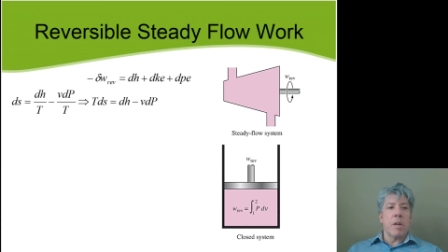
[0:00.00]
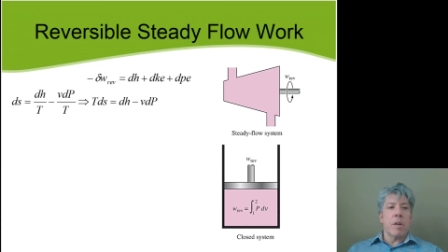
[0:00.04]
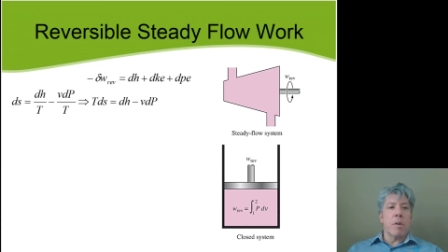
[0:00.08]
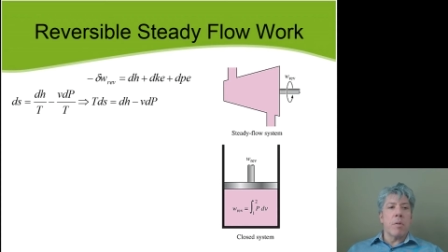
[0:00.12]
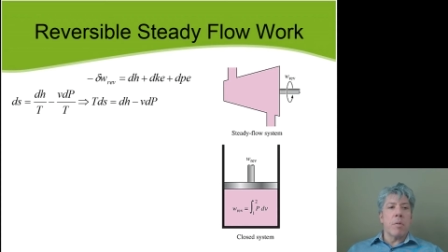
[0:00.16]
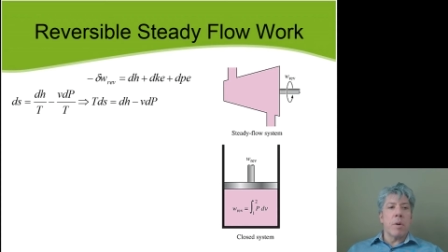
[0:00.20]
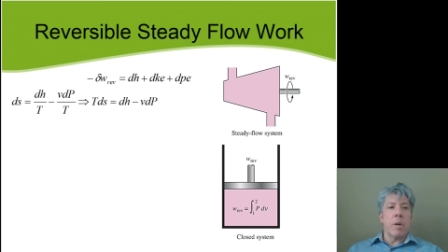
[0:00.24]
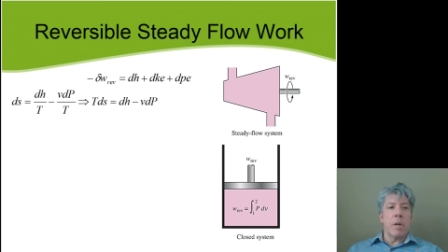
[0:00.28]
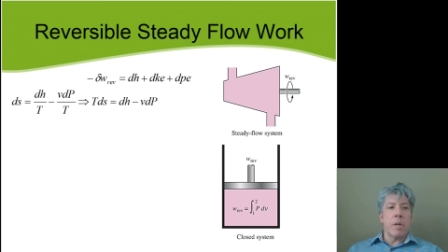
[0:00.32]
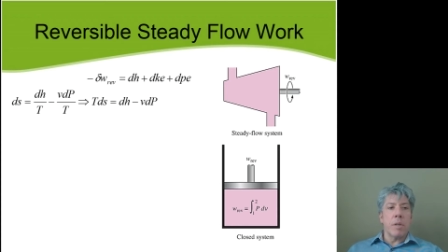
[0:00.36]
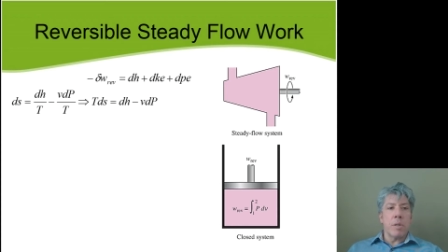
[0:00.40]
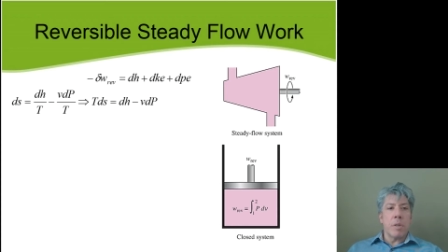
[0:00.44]

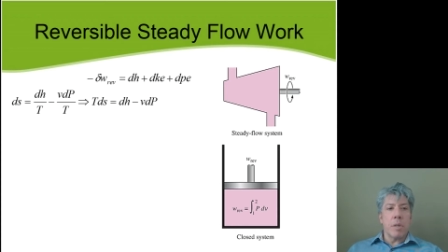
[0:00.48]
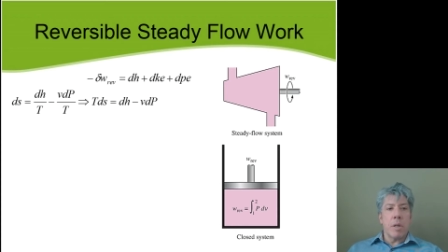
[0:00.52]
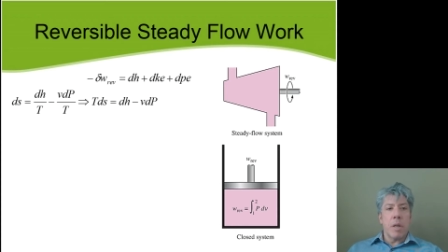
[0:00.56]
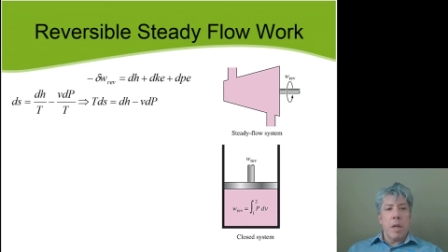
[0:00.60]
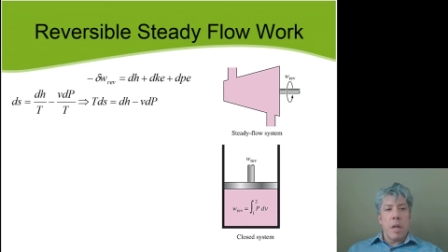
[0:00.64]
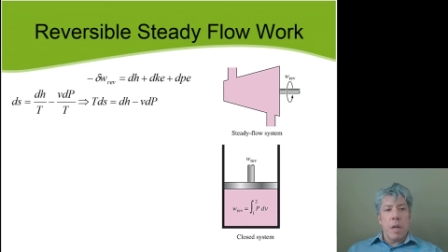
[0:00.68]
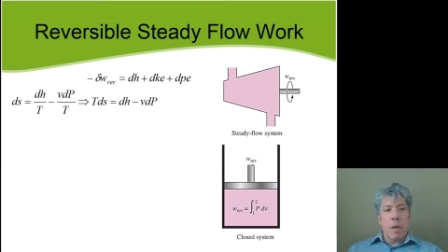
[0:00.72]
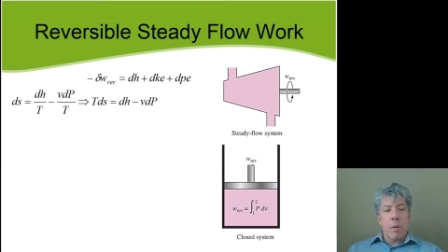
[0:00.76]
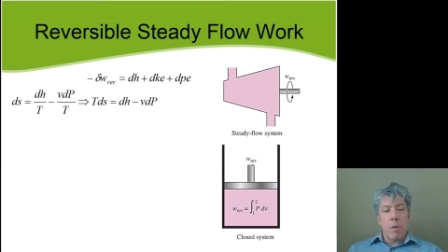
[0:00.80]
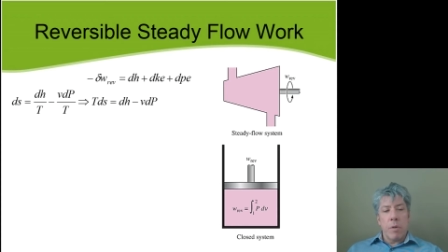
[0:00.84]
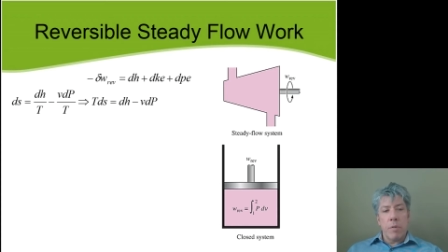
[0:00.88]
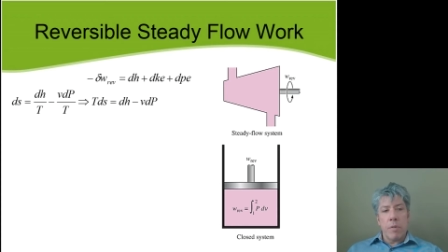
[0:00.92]
equation.
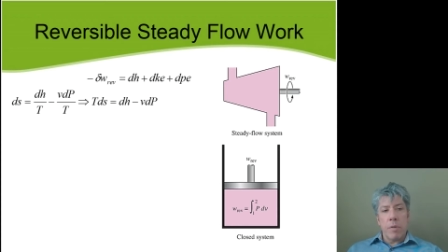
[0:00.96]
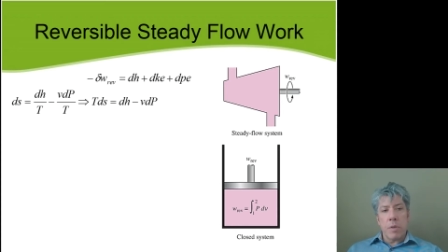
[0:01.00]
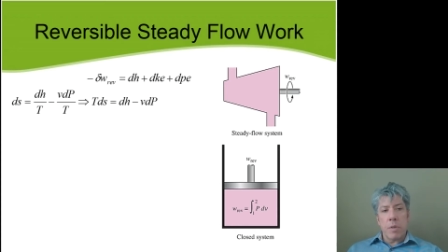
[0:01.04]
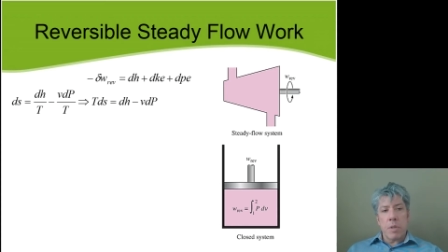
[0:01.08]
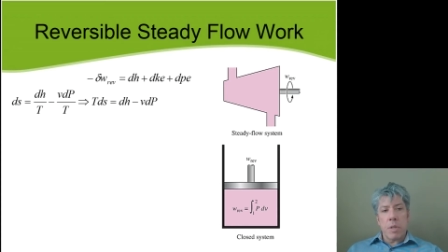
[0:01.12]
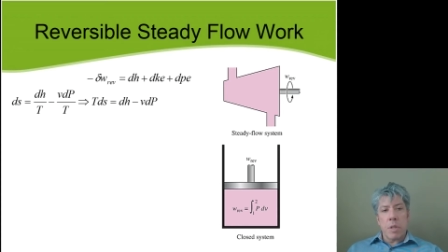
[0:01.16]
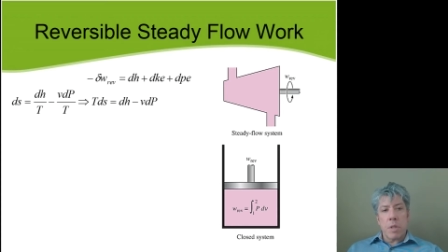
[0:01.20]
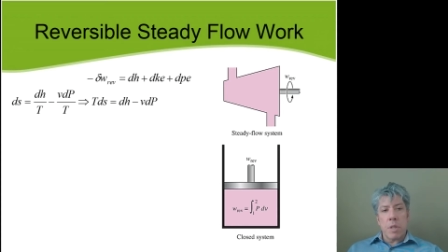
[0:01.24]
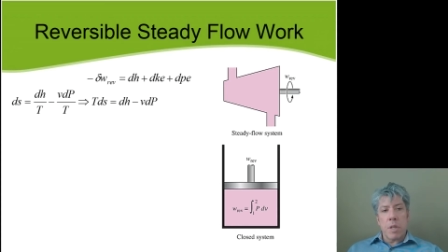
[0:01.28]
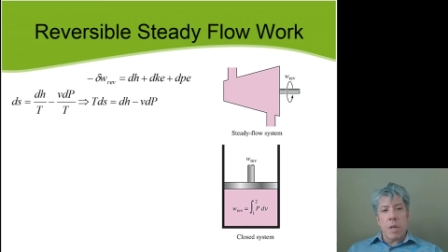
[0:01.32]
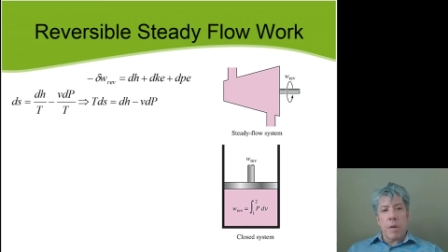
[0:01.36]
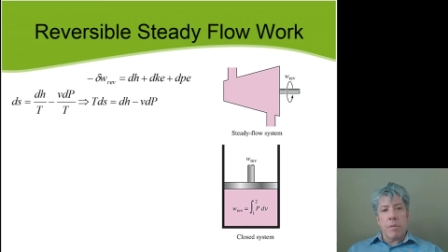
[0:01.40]
We've
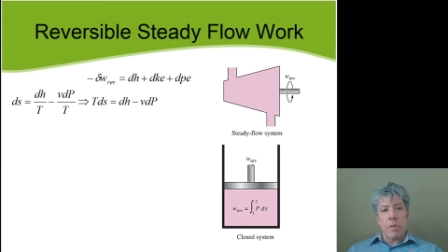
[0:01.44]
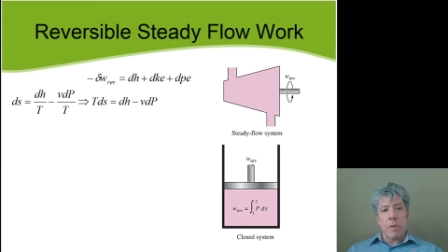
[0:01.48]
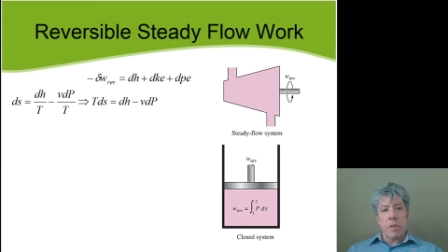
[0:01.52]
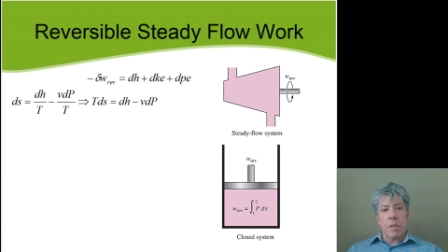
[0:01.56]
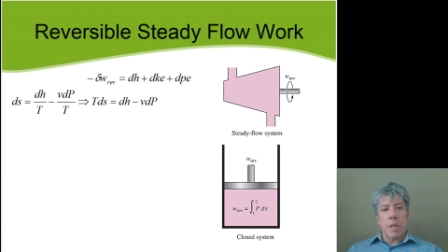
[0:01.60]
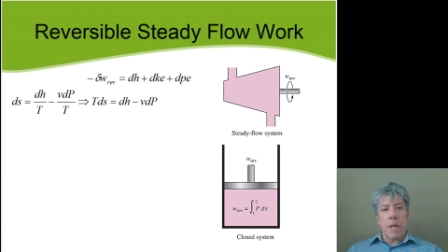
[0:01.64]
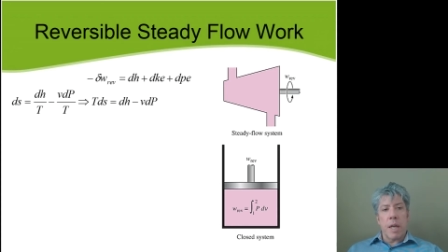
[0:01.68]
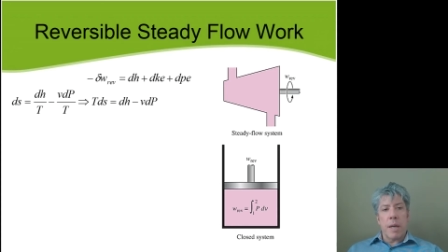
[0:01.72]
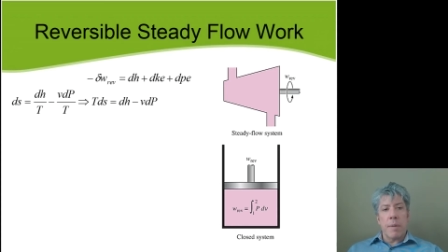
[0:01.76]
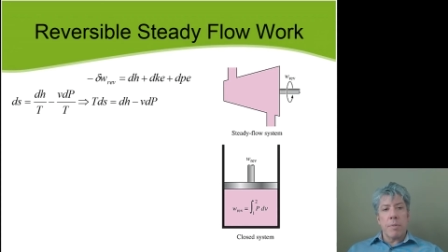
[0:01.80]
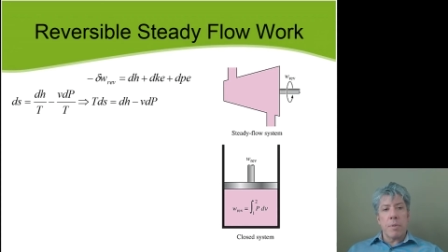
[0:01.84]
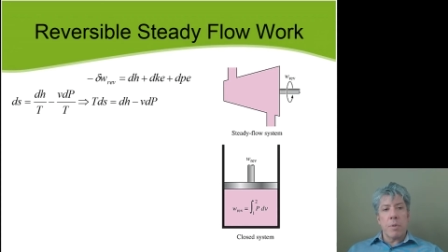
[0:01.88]
used it several
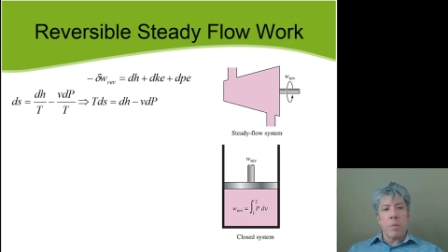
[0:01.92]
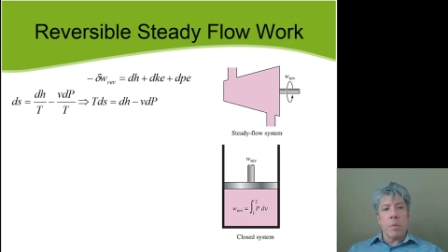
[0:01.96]
times,